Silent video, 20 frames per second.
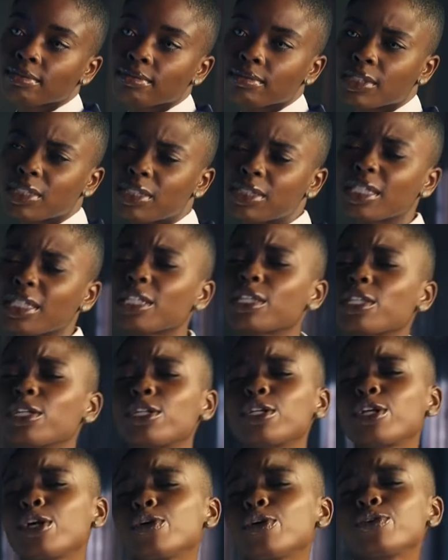She's like the
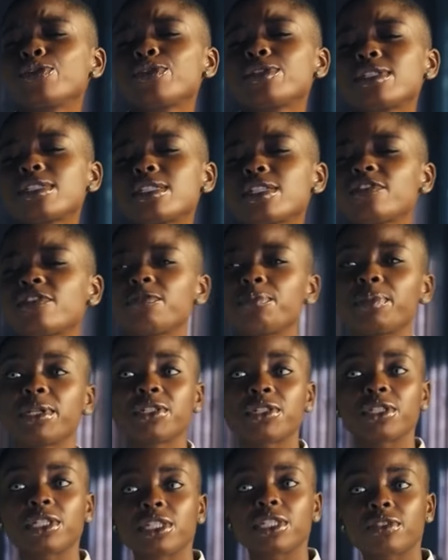ghost of
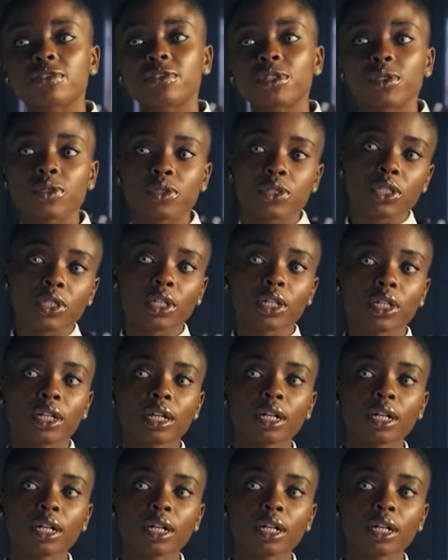bitchiness future.